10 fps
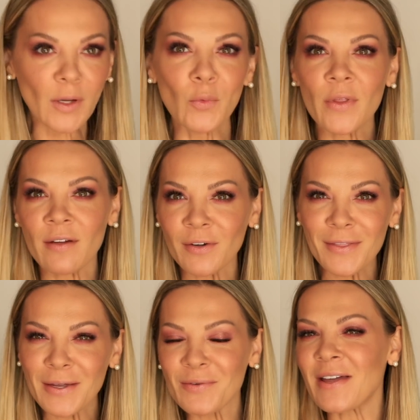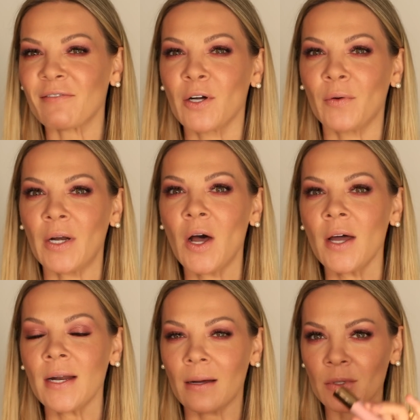with everything we have going
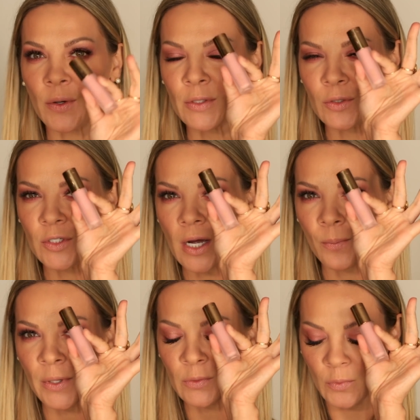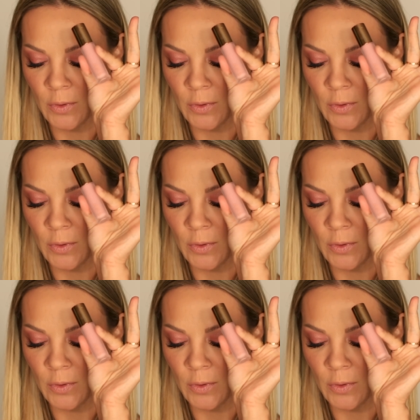on, I'm going to top it